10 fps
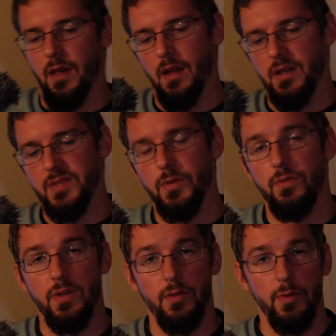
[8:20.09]
And let's put
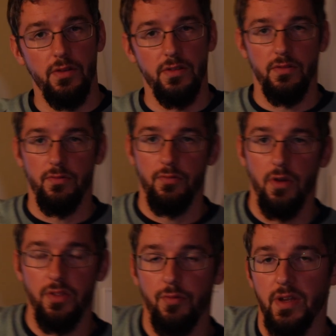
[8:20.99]
all that weight on
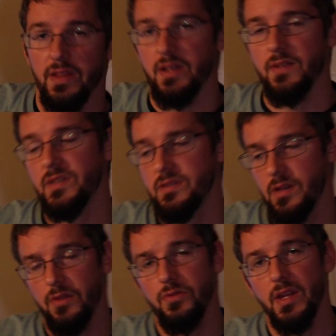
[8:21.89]
the rear. That gives us
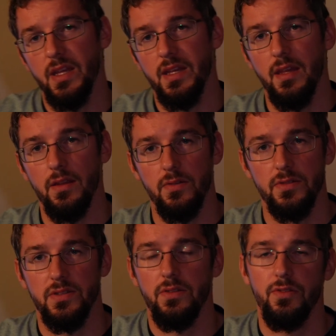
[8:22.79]
180
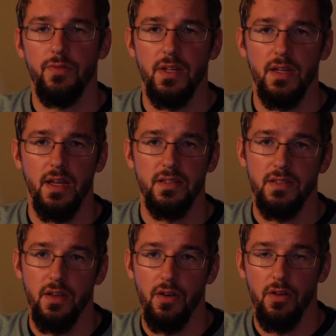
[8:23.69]
kilos on the rear as
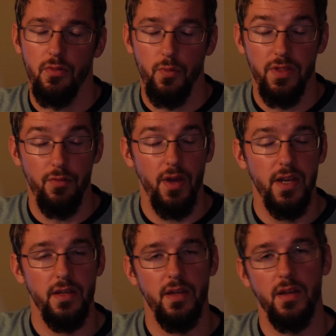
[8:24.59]
with the
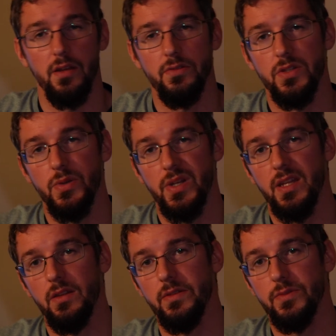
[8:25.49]
rider, and 120
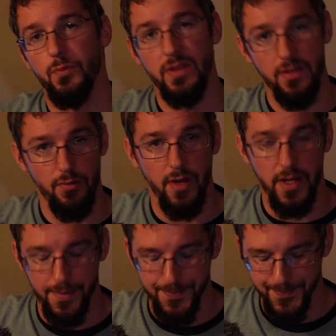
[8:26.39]
kilos with no rider.